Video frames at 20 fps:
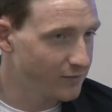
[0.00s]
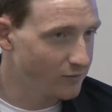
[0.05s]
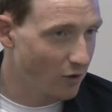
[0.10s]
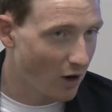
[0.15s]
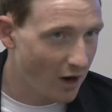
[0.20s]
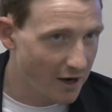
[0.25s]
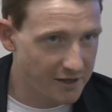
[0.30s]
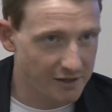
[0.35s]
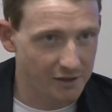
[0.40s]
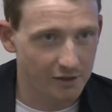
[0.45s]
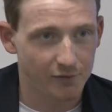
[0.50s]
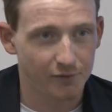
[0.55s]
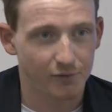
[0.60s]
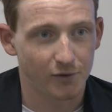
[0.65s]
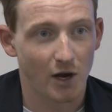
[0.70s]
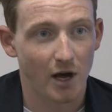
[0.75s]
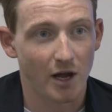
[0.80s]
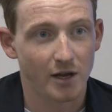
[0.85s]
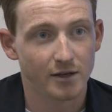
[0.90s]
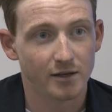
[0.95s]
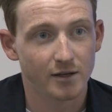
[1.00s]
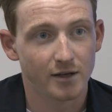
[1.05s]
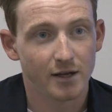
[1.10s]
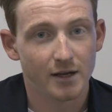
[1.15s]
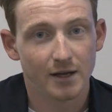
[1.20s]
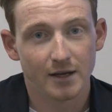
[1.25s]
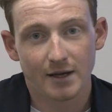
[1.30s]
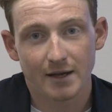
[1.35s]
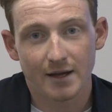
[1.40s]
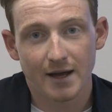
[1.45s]
riding the front,
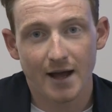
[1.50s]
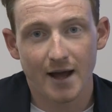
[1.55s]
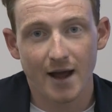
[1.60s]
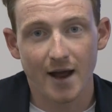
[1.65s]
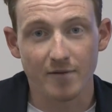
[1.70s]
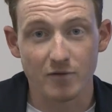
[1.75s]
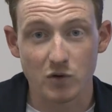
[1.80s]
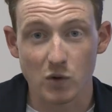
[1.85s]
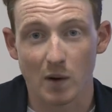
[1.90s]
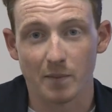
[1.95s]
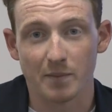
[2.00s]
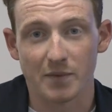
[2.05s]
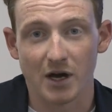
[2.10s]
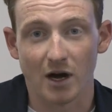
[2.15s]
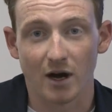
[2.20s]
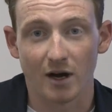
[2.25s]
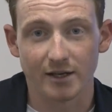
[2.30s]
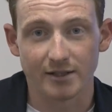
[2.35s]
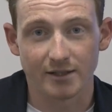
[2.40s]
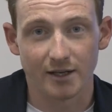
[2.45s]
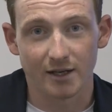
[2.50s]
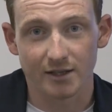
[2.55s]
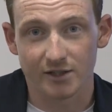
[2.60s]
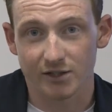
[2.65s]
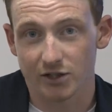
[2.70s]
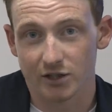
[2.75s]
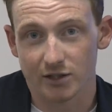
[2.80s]
everyone behind us.